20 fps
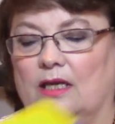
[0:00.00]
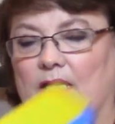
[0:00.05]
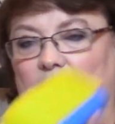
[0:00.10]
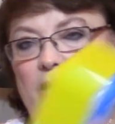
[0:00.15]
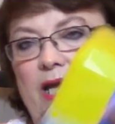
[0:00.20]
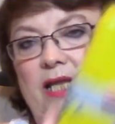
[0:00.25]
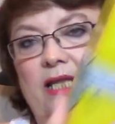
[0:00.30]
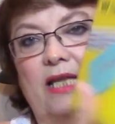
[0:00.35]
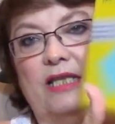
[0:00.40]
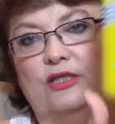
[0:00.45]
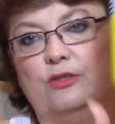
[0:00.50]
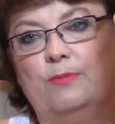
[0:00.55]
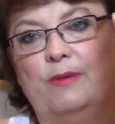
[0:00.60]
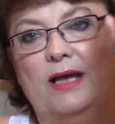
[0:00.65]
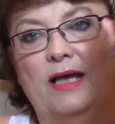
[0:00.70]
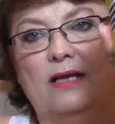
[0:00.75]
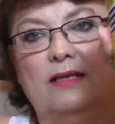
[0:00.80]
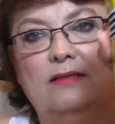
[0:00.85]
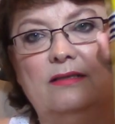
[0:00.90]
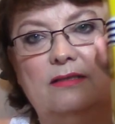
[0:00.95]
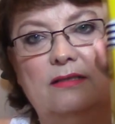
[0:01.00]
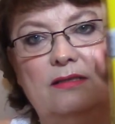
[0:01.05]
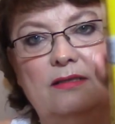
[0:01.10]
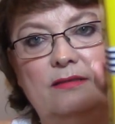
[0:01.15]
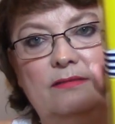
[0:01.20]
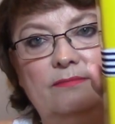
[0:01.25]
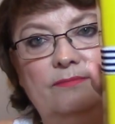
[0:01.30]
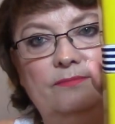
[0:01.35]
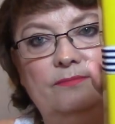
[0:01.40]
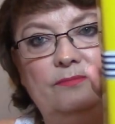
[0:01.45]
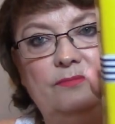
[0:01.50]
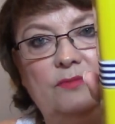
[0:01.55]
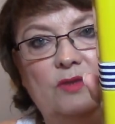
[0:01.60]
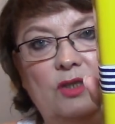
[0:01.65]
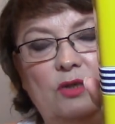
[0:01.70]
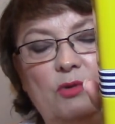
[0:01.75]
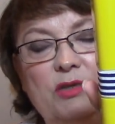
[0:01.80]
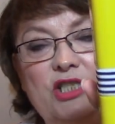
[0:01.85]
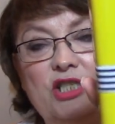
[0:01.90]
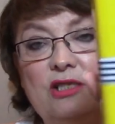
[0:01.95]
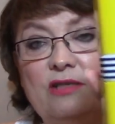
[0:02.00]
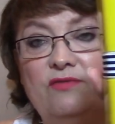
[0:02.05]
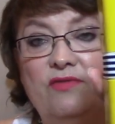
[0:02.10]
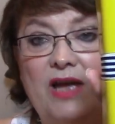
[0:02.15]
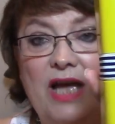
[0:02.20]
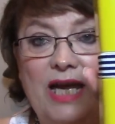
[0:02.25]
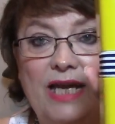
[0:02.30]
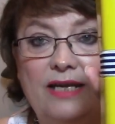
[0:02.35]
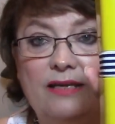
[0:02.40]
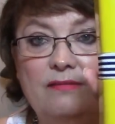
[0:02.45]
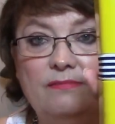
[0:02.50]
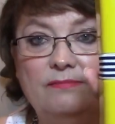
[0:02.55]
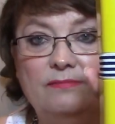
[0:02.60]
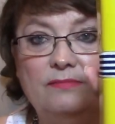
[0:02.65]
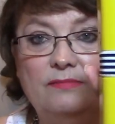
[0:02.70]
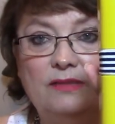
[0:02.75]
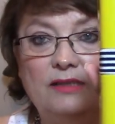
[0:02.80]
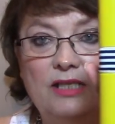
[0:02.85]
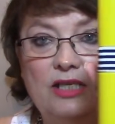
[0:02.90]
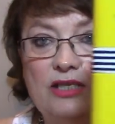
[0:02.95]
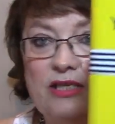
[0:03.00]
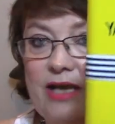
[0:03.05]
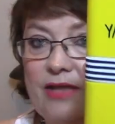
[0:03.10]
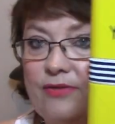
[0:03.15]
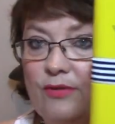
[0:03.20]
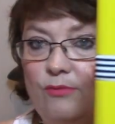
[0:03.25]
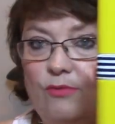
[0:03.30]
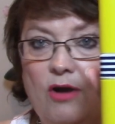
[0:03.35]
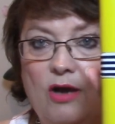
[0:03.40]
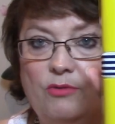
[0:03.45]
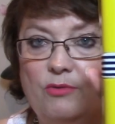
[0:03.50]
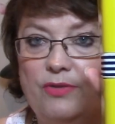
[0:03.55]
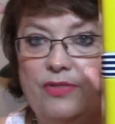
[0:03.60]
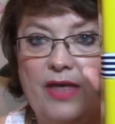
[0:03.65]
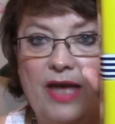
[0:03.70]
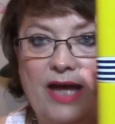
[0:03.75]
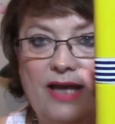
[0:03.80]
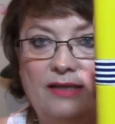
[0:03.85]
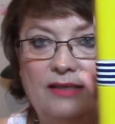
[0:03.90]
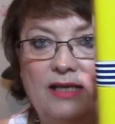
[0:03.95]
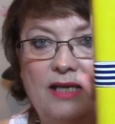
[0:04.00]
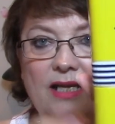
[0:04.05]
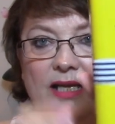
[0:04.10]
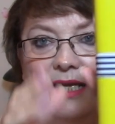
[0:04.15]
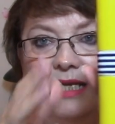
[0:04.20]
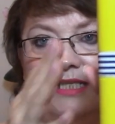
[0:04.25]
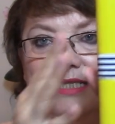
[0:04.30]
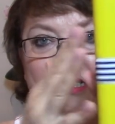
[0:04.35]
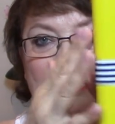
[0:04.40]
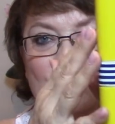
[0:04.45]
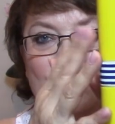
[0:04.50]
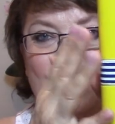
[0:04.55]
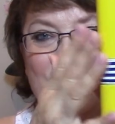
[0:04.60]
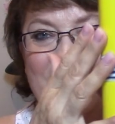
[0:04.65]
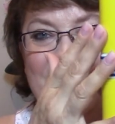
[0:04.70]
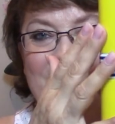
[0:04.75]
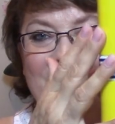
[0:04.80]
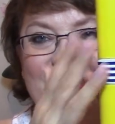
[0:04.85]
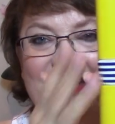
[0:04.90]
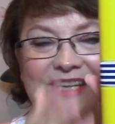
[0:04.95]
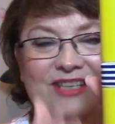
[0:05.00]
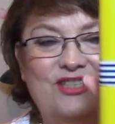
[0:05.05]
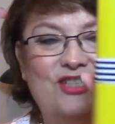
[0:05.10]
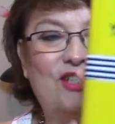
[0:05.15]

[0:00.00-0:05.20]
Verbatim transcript: a lunchbox, which is fine. There's nothing wrong with that. It says, yay lunch.